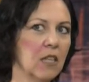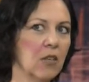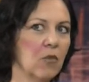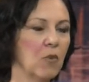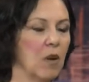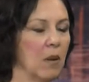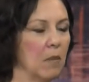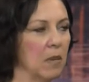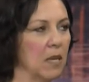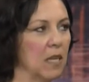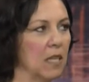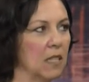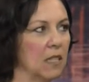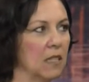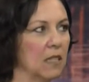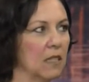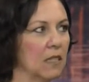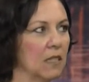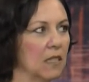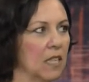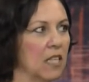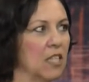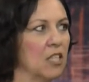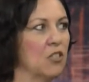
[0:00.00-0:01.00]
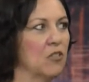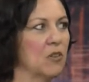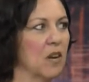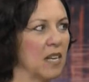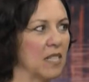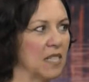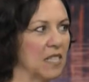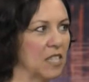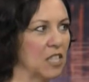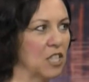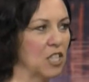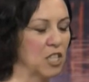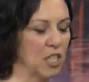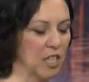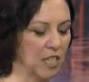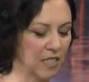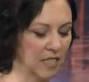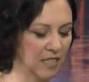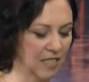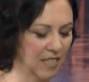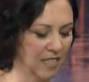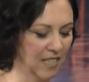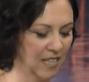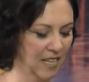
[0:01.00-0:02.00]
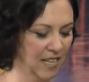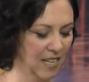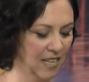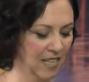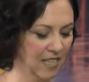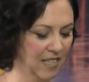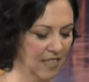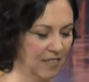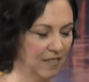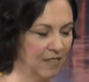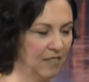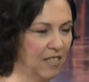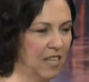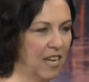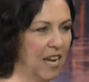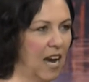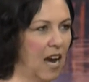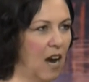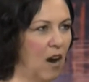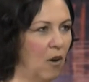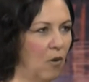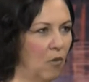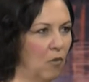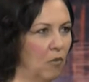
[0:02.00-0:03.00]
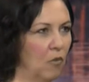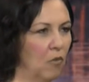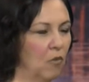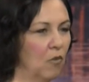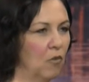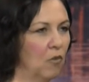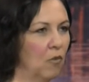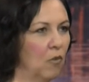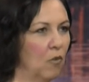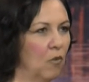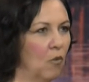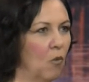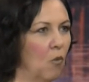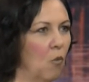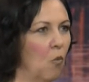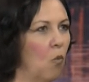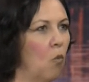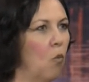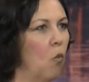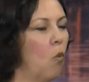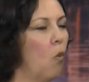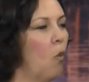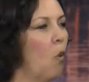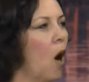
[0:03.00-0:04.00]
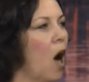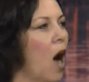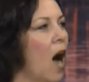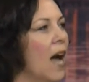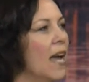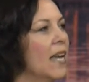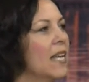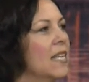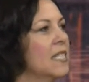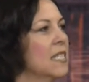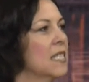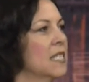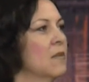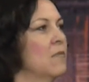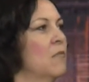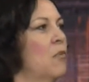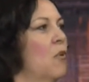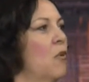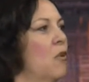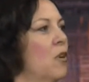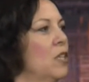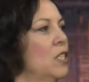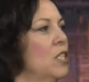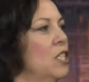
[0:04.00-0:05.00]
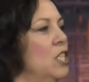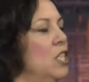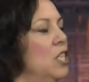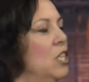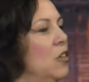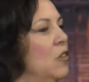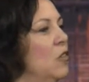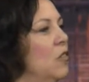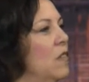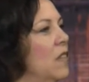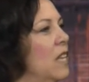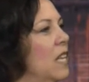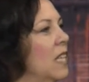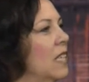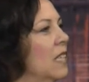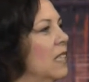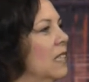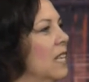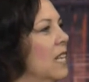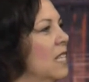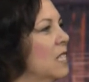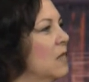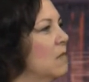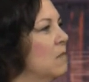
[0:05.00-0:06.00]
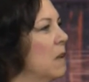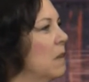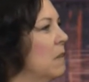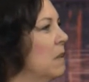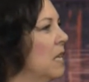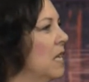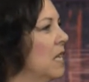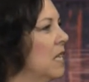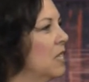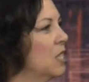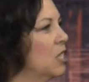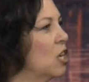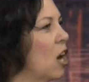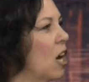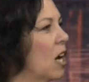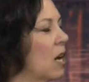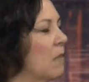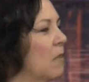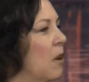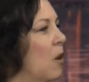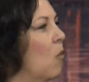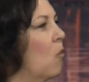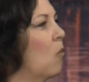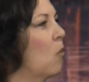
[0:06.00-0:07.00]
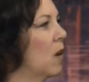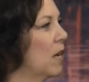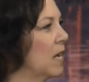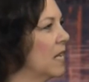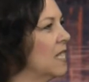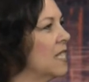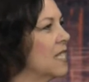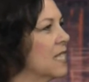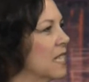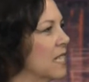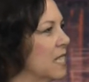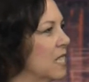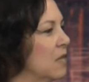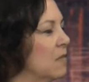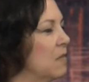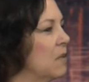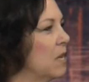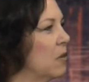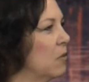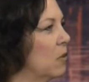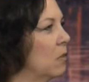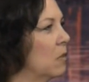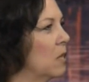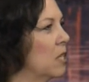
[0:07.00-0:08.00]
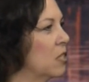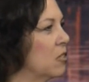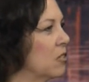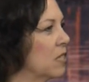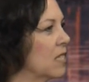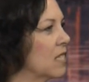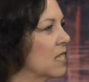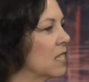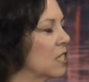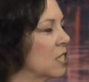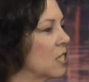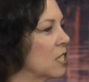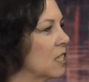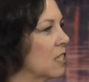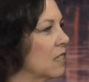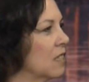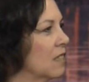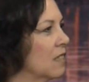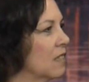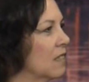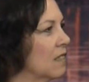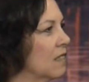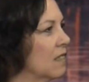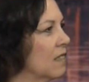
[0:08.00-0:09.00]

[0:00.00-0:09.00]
women in transition. Now, why is this important to you? And then let's maybe talk about what is it to be a woman in transition?